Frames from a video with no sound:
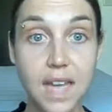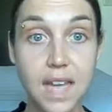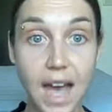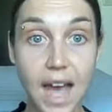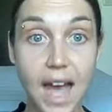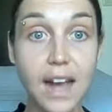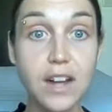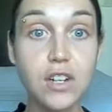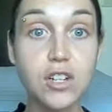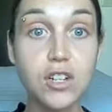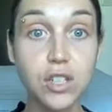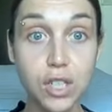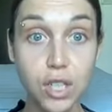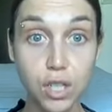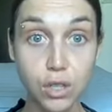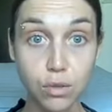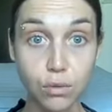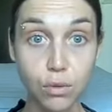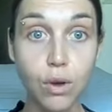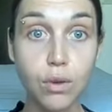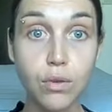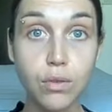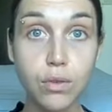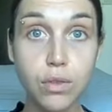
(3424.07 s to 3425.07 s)
actually
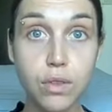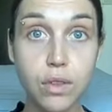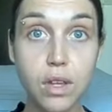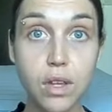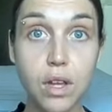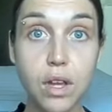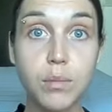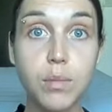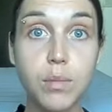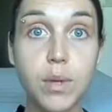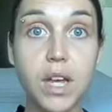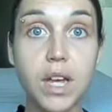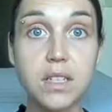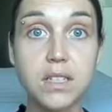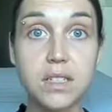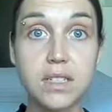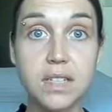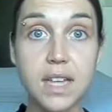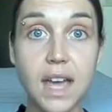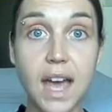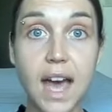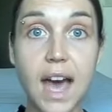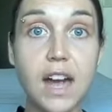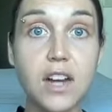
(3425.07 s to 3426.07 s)
growth because
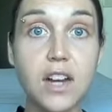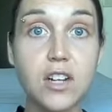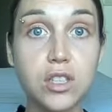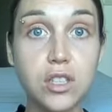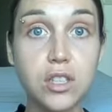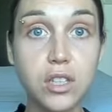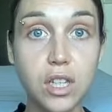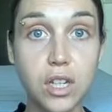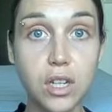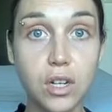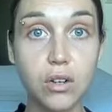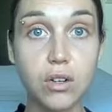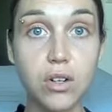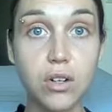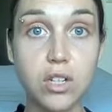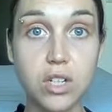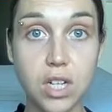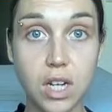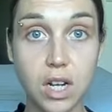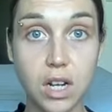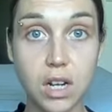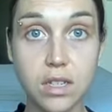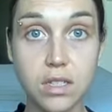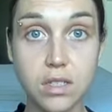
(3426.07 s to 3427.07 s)
it's actually
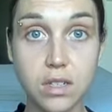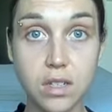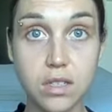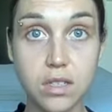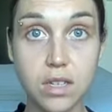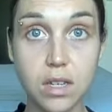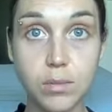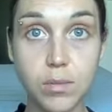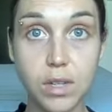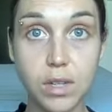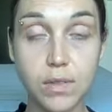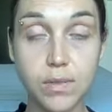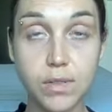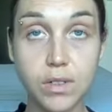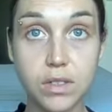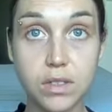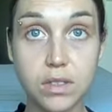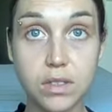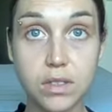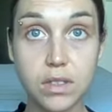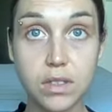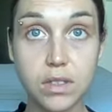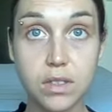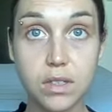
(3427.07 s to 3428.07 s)
nourishing us on some level.
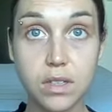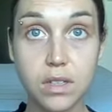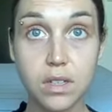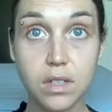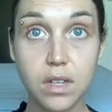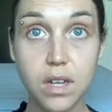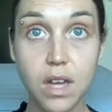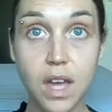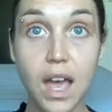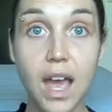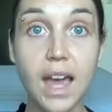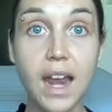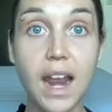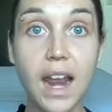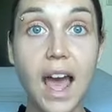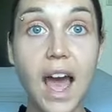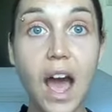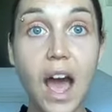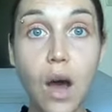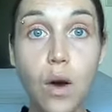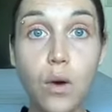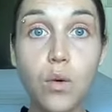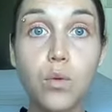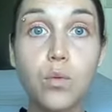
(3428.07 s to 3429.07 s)
And
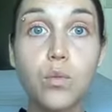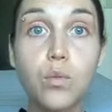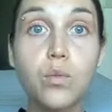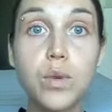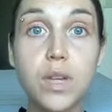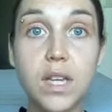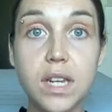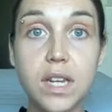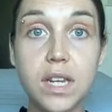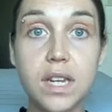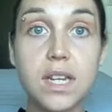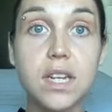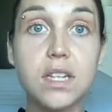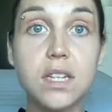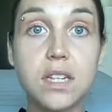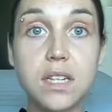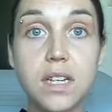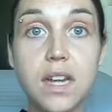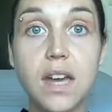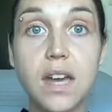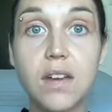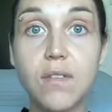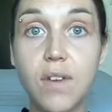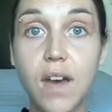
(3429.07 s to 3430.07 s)
how we need to
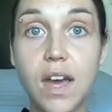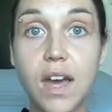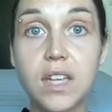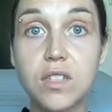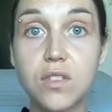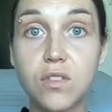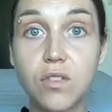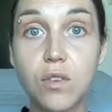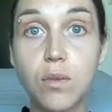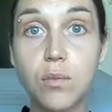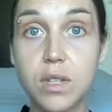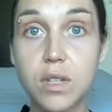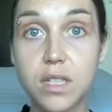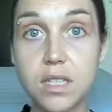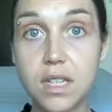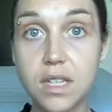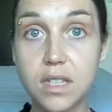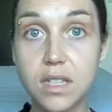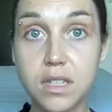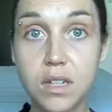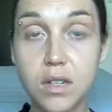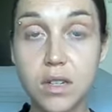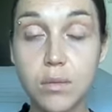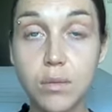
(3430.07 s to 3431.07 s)
divest from the
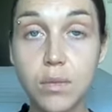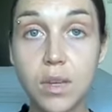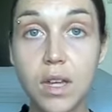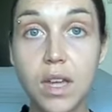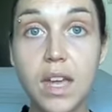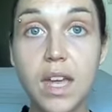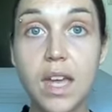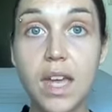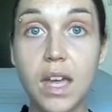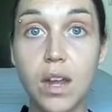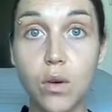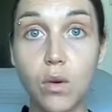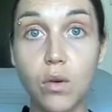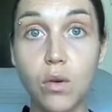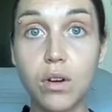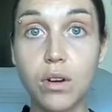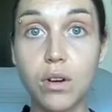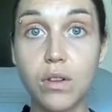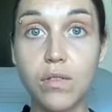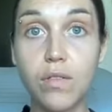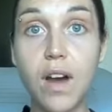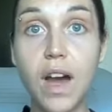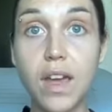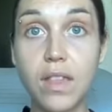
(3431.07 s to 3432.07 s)
system in order to
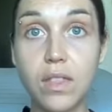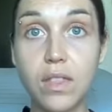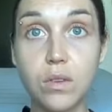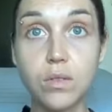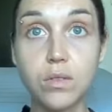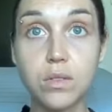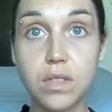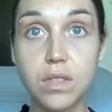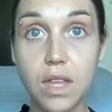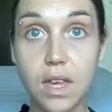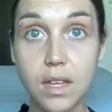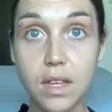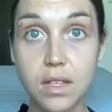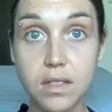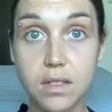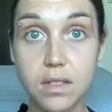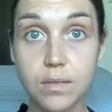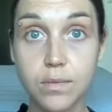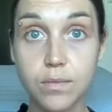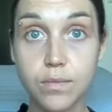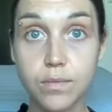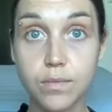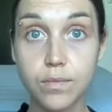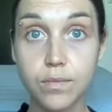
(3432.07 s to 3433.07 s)
find those things
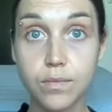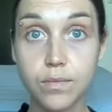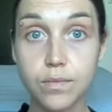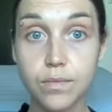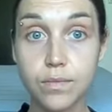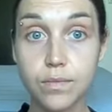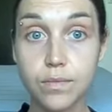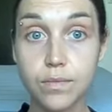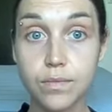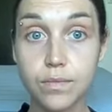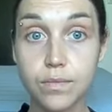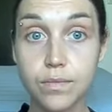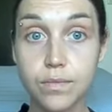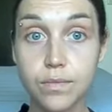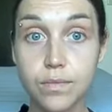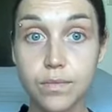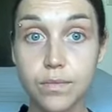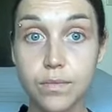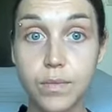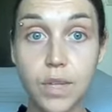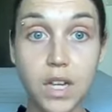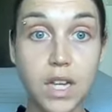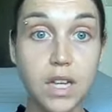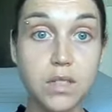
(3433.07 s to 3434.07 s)

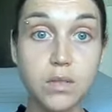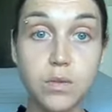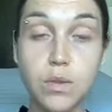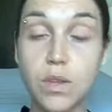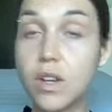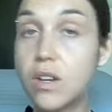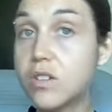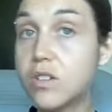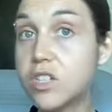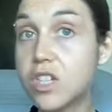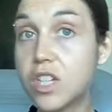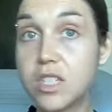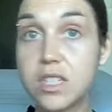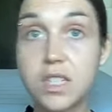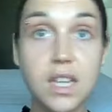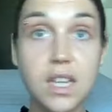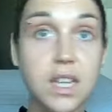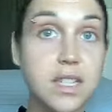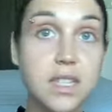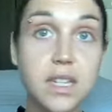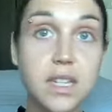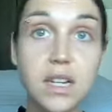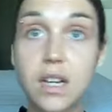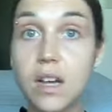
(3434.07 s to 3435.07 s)
because there just
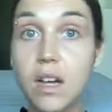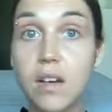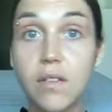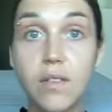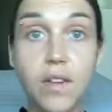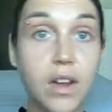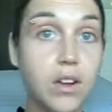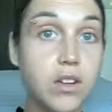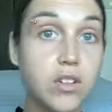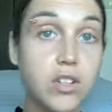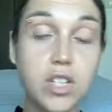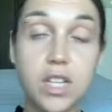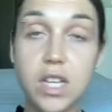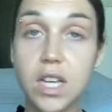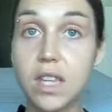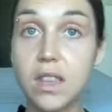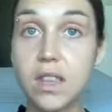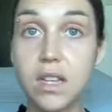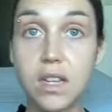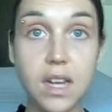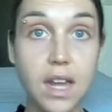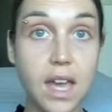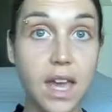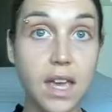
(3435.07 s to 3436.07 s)
isn't enough energy in
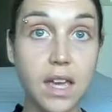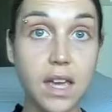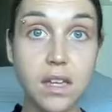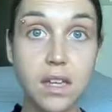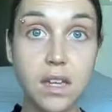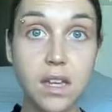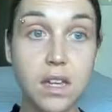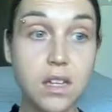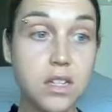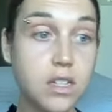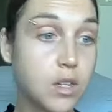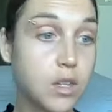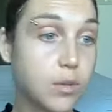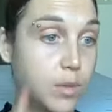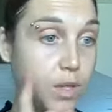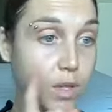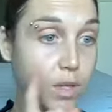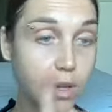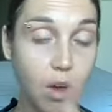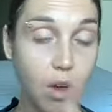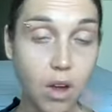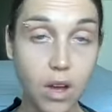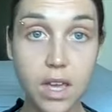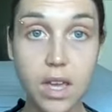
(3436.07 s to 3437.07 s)
the day to
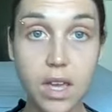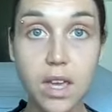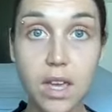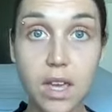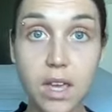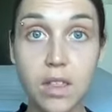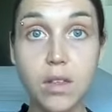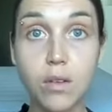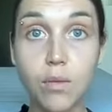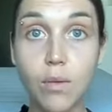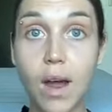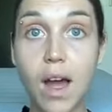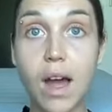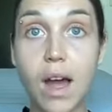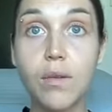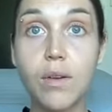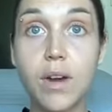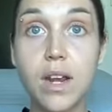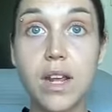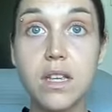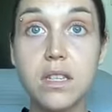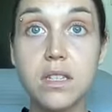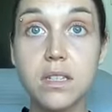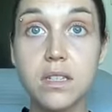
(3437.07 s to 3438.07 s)
be in the rat
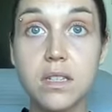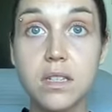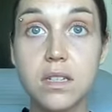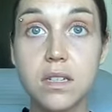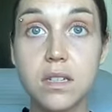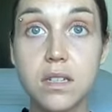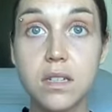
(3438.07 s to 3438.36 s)
race